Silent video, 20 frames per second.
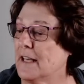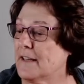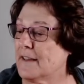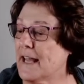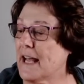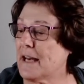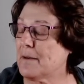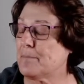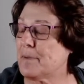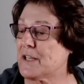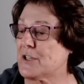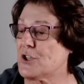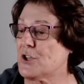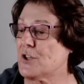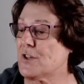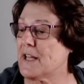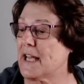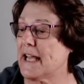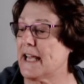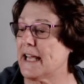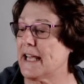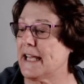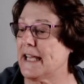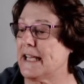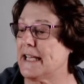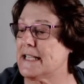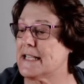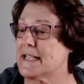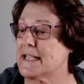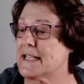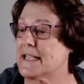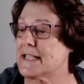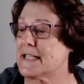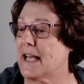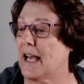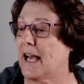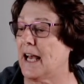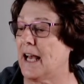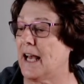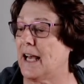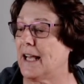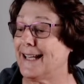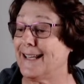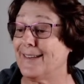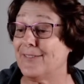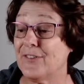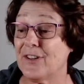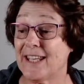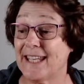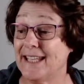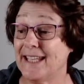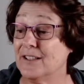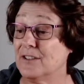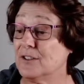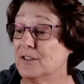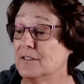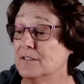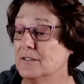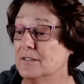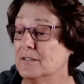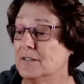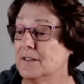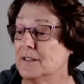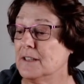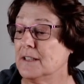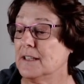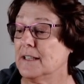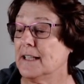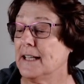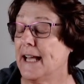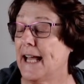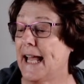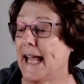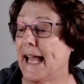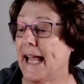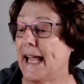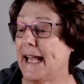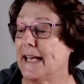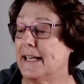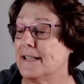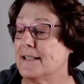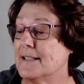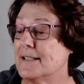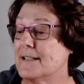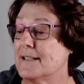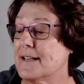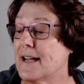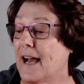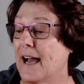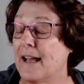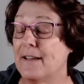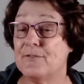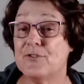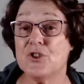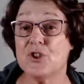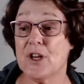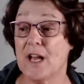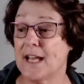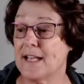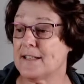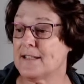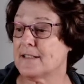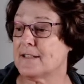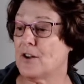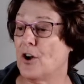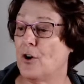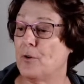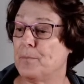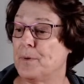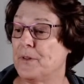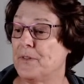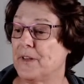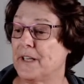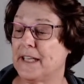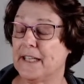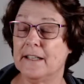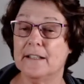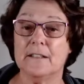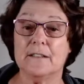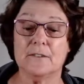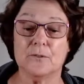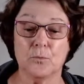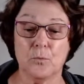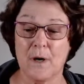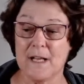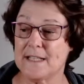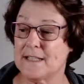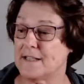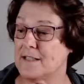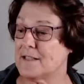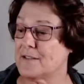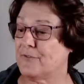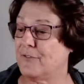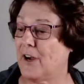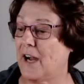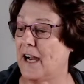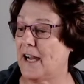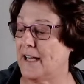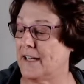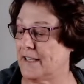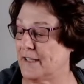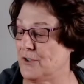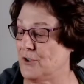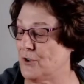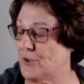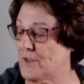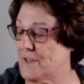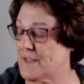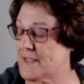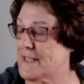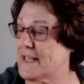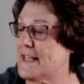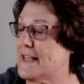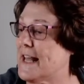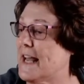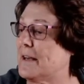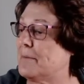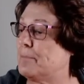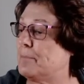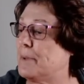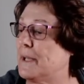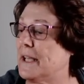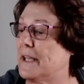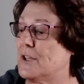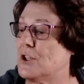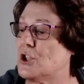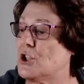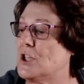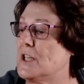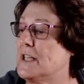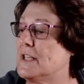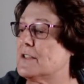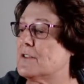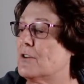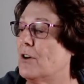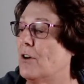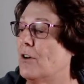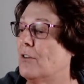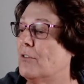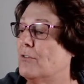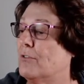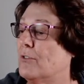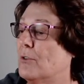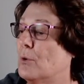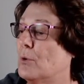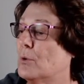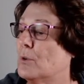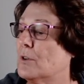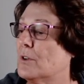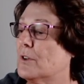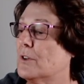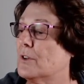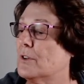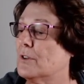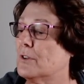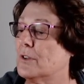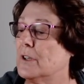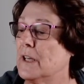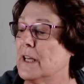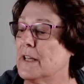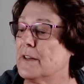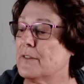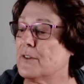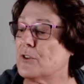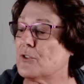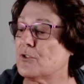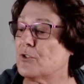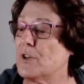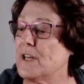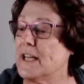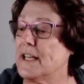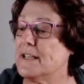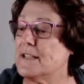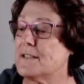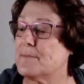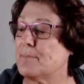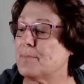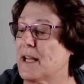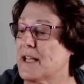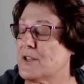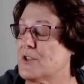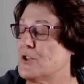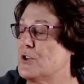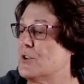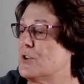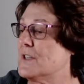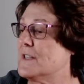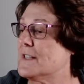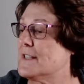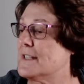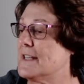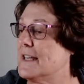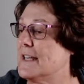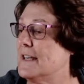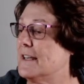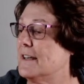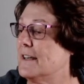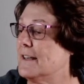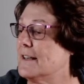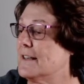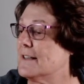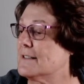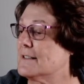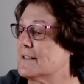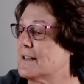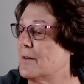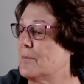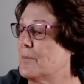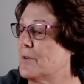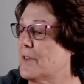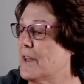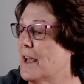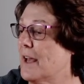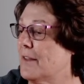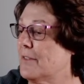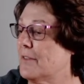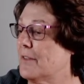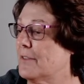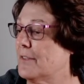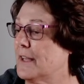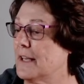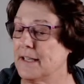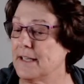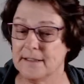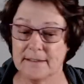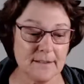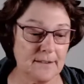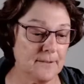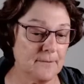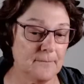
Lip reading: That picture there is in the kiln, and I've just opened the kiln once it's fired, and you can see that big sheet of all the trees, plus you can see some of the other things.